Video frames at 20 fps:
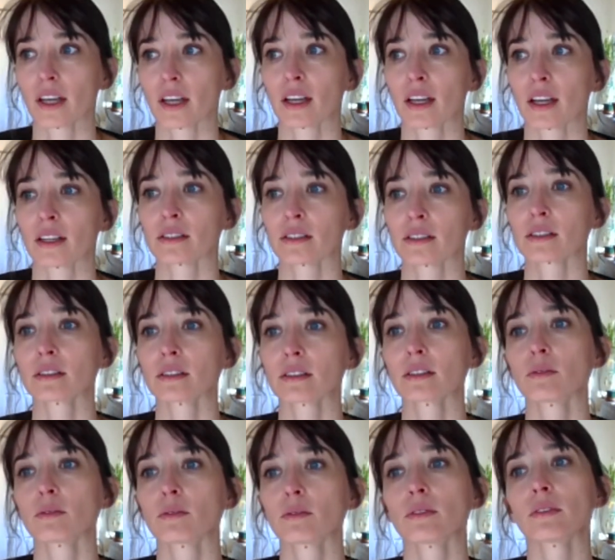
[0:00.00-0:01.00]
and
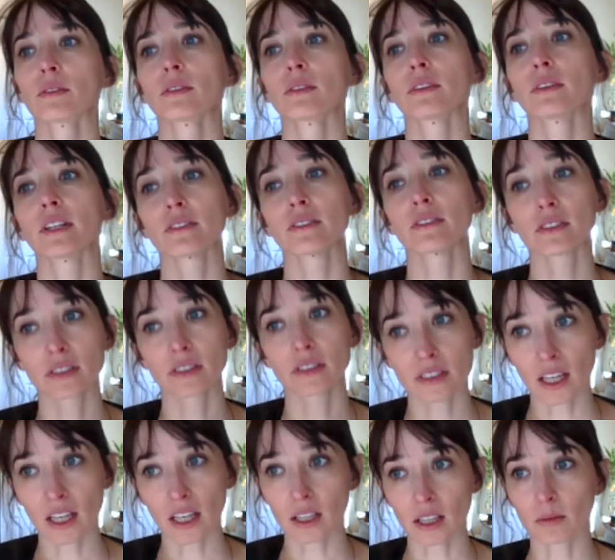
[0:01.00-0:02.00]
live
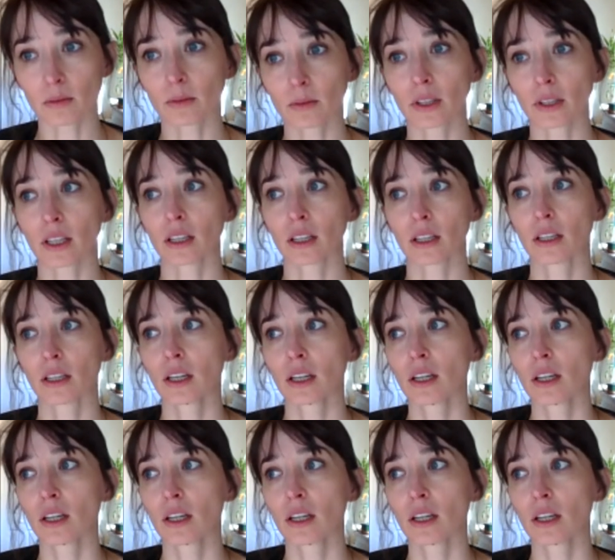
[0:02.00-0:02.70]
sustainably,